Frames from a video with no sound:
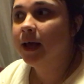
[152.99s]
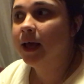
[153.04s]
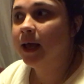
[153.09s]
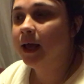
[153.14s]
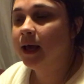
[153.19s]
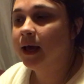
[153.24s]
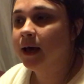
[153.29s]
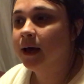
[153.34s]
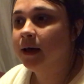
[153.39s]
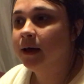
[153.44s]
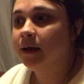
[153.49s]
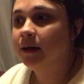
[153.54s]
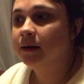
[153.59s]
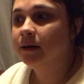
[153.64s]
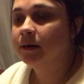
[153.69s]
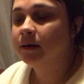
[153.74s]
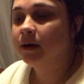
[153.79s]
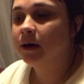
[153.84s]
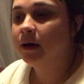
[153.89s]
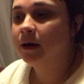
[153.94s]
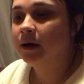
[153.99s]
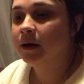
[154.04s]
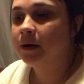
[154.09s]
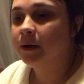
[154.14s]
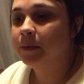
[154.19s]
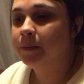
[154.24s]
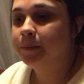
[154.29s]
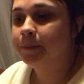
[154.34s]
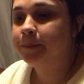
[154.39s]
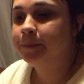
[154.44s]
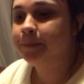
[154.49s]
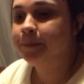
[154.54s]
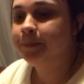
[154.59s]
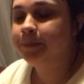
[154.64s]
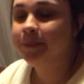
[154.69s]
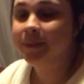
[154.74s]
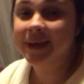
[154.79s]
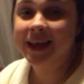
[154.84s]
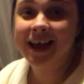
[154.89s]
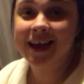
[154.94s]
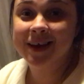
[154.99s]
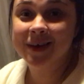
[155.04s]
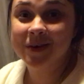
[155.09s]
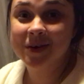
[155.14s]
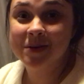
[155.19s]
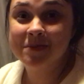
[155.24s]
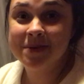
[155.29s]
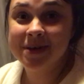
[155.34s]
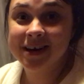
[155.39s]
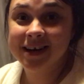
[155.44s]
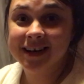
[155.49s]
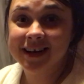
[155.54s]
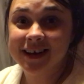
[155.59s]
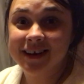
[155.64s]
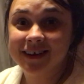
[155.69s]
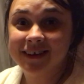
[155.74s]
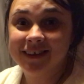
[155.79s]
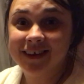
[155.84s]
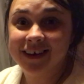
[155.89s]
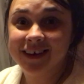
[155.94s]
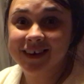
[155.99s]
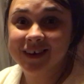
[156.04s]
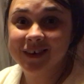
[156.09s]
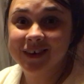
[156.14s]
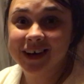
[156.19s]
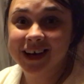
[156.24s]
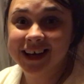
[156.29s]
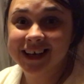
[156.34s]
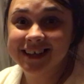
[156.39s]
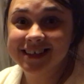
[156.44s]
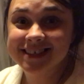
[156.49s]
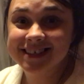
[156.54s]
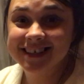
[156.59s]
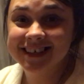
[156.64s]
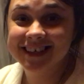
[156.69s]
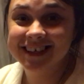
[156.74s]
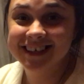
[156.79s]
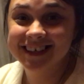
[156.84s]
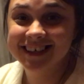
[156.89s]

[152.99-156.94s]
and um yeah I go to bed at nine o'clock you guys